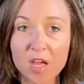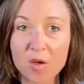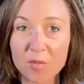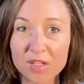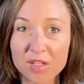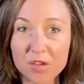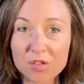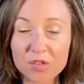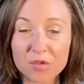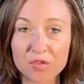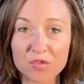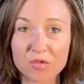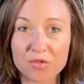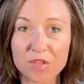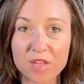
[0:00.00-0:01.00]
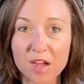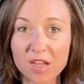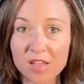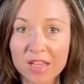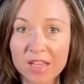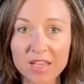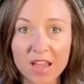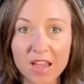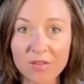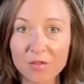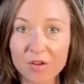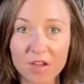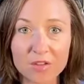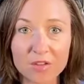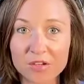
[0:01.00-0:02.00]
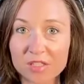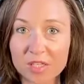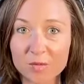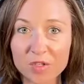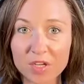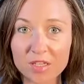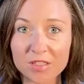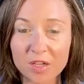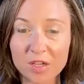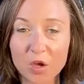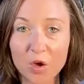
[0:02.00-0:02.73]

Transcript: But it's also true that unlike every other subject,